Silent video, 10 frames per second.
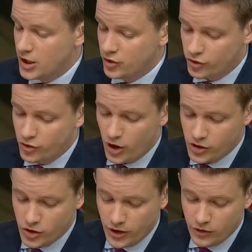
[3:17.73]
struck,
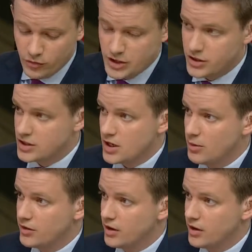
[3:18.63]
trying to reach the summit.